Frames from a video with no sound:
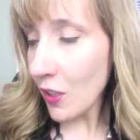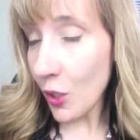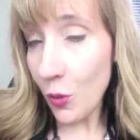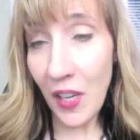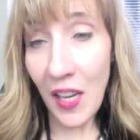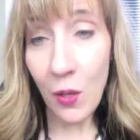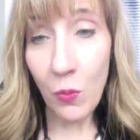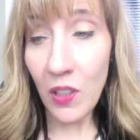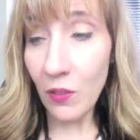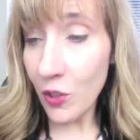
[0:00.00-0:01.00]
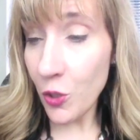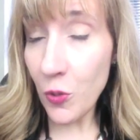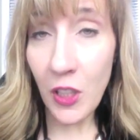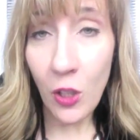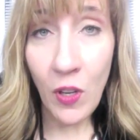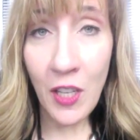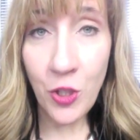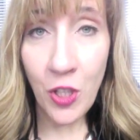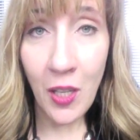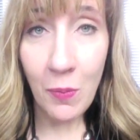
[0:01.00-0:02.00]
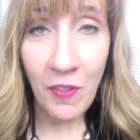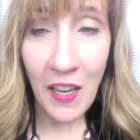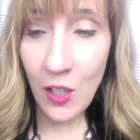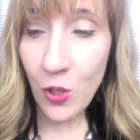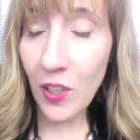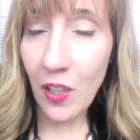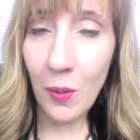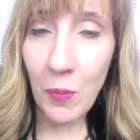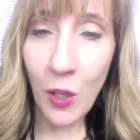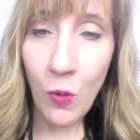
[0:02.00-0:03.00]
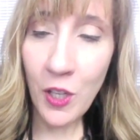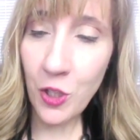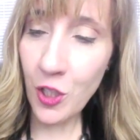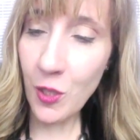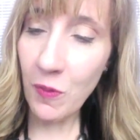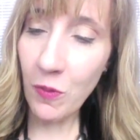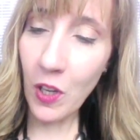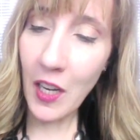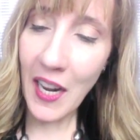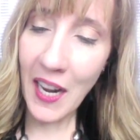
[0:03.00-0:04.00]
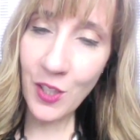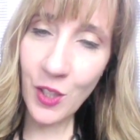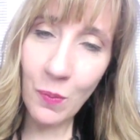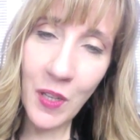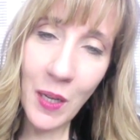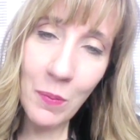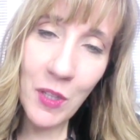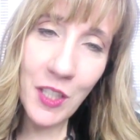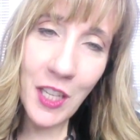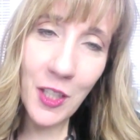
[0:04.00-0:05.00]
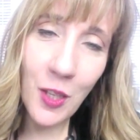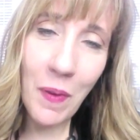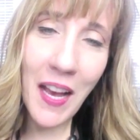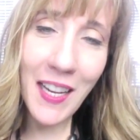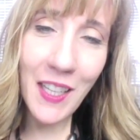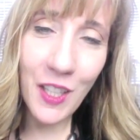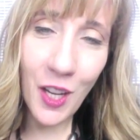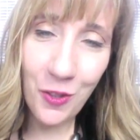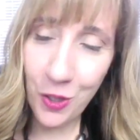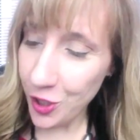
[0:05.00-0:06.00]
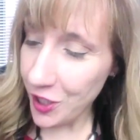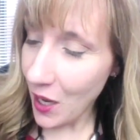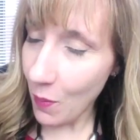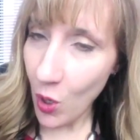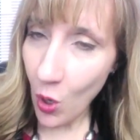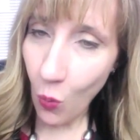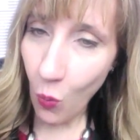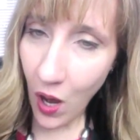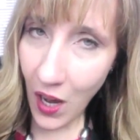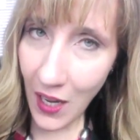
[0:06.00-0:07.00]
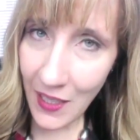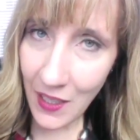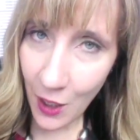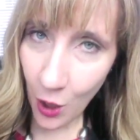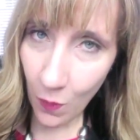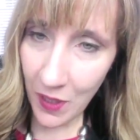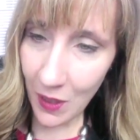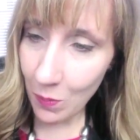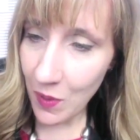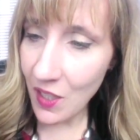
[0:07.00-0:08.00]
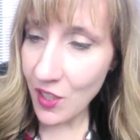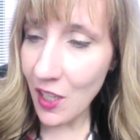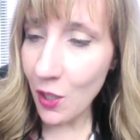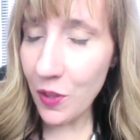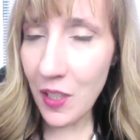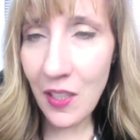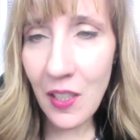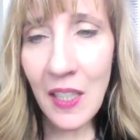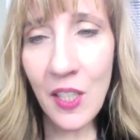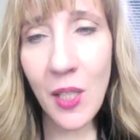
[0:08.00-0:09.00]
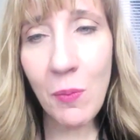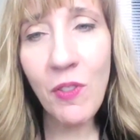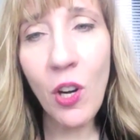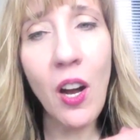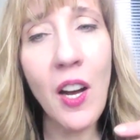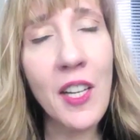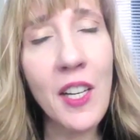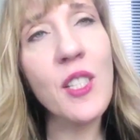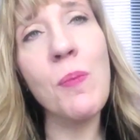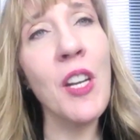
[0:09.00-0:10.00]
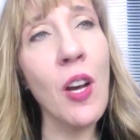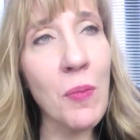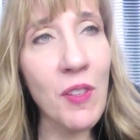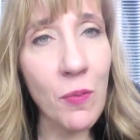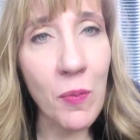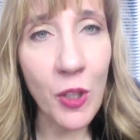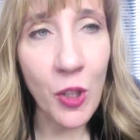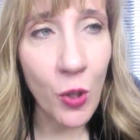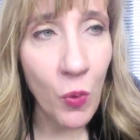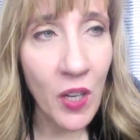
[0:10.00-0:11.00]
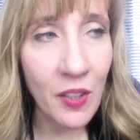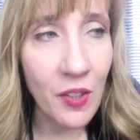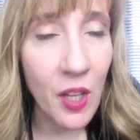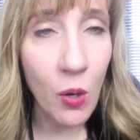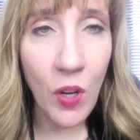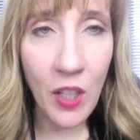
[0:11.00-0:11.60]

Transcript: Okay, well, you're doing a great job of answering all my questions before I ask them, but I'm going to take you back another step. Why niobium? Because I don't think some of our audience may not be familiar with uh, what